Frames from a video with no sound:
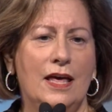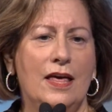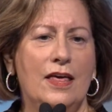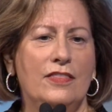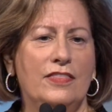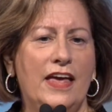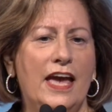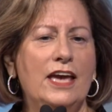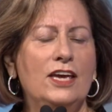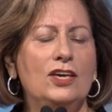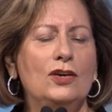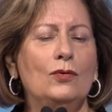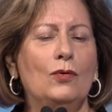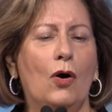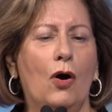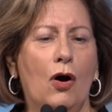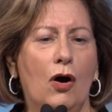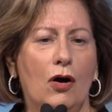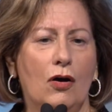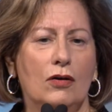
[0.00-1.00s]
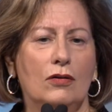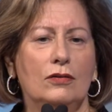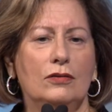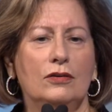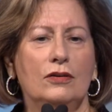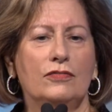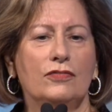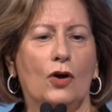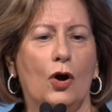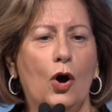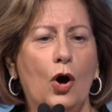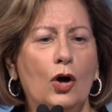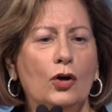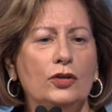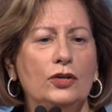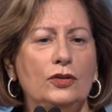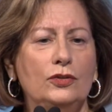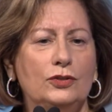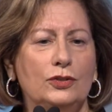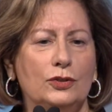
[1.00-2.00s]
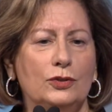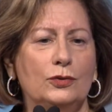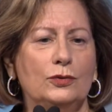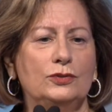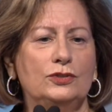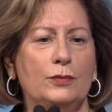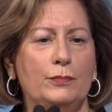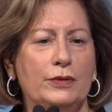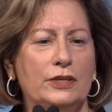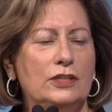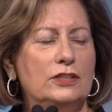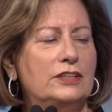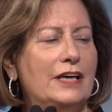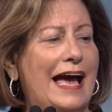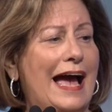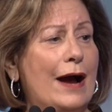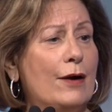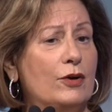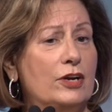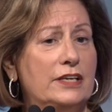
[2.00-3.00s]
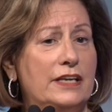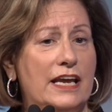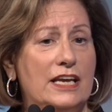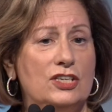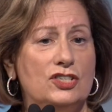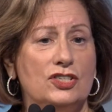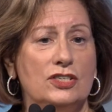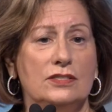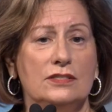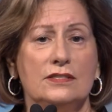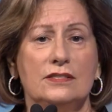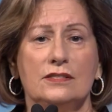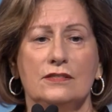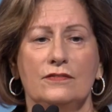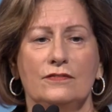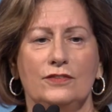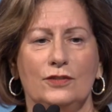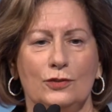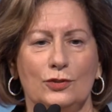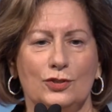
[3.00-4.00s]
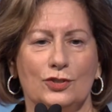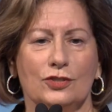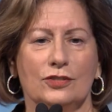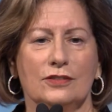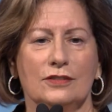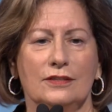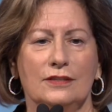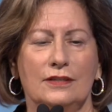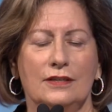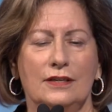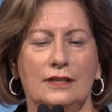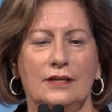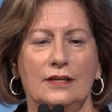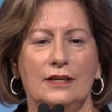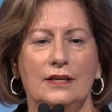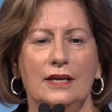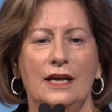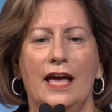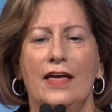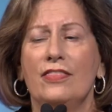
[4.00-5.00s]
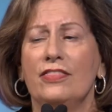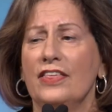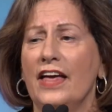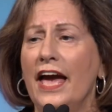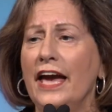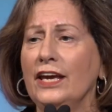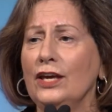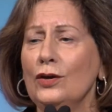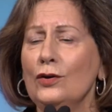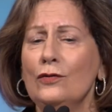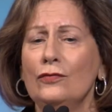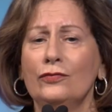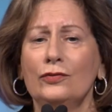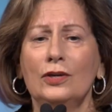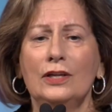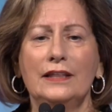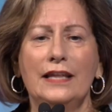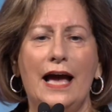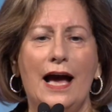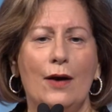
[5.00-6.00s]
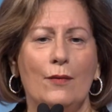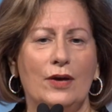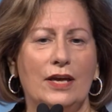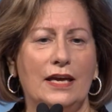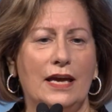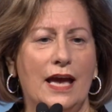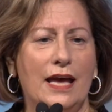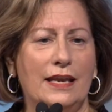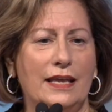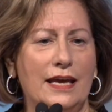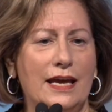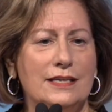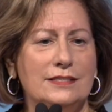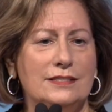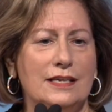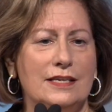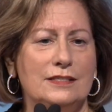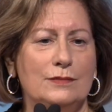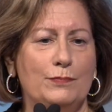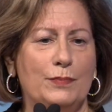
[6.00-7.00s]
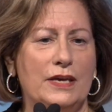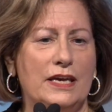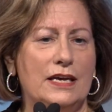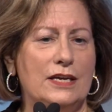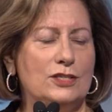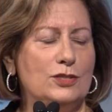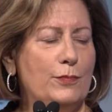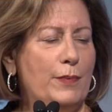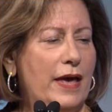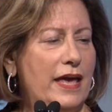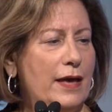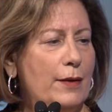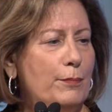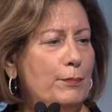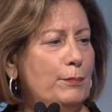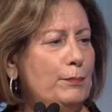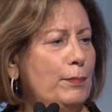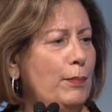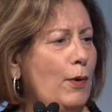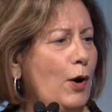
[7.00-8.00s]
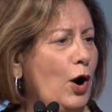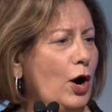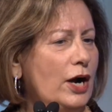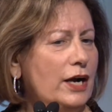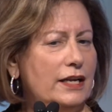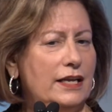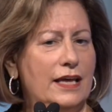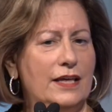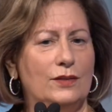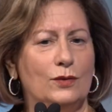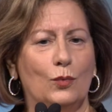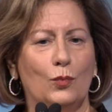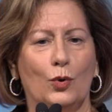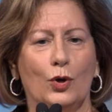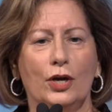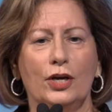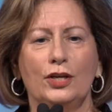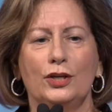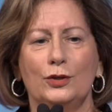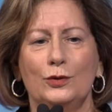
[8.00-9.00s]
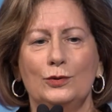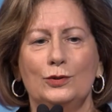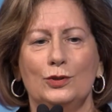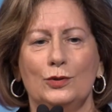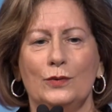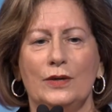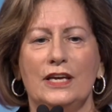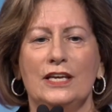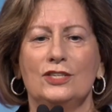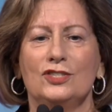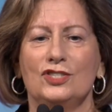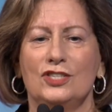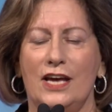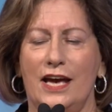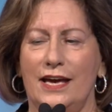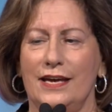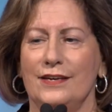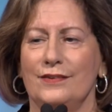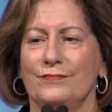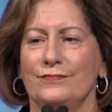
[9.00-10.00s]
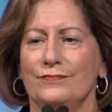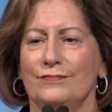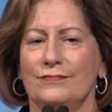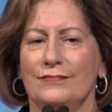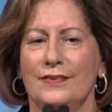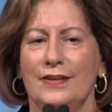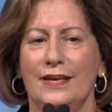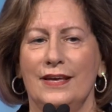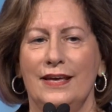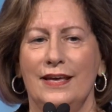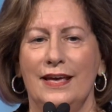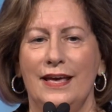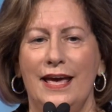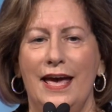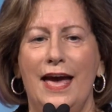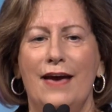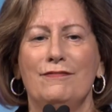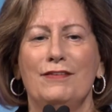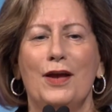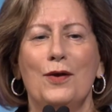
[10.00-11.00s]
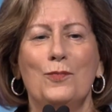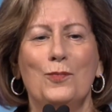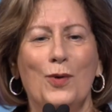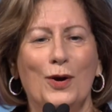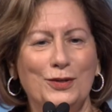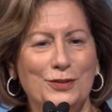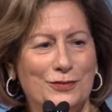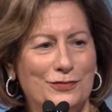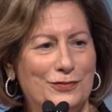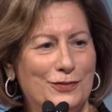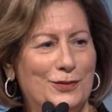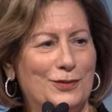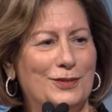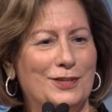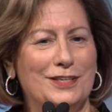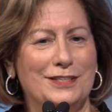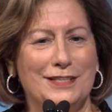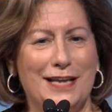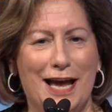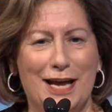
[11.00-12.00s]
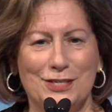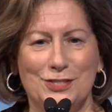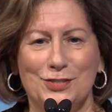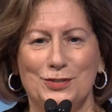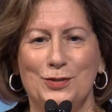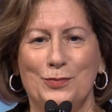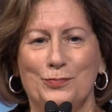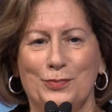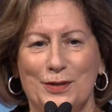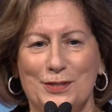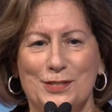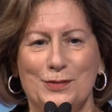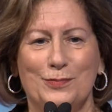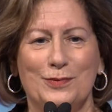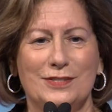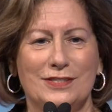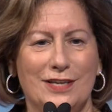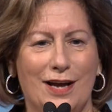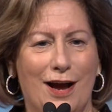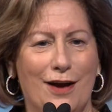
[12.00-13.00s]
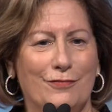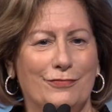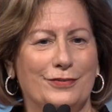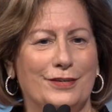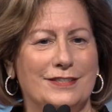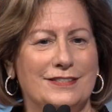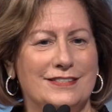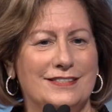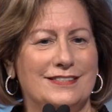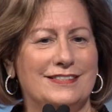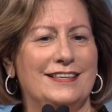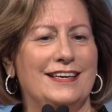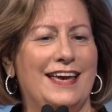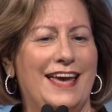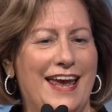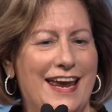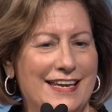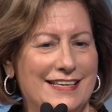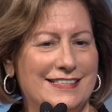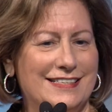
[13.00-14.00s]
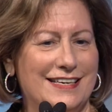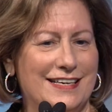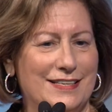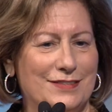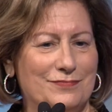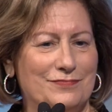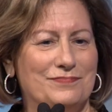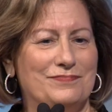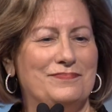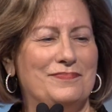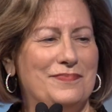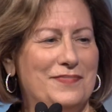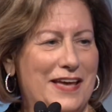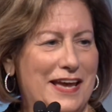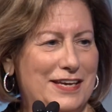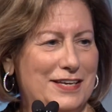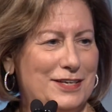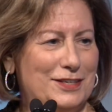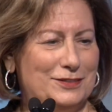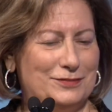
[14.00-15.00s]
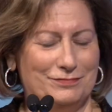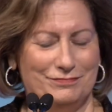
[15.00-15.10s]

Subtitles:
Thank you all for all you do to build our nation's future. And thank you for allowing NASSP to play a part in the work you do each day. Have a wonderful National Principals Conference 18. Thank you.